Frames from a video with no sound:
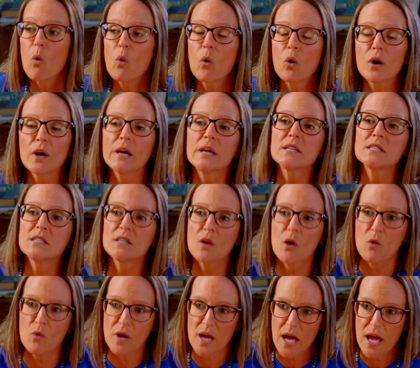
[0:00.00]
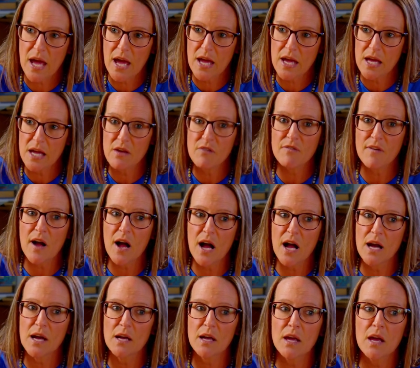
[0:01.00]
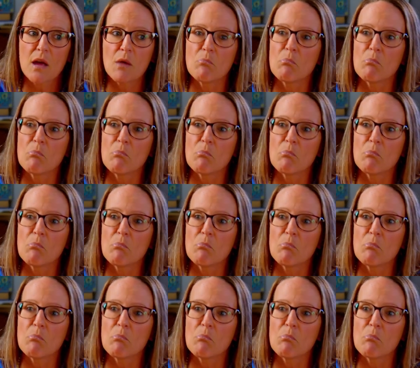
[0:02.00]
Or is it okay if I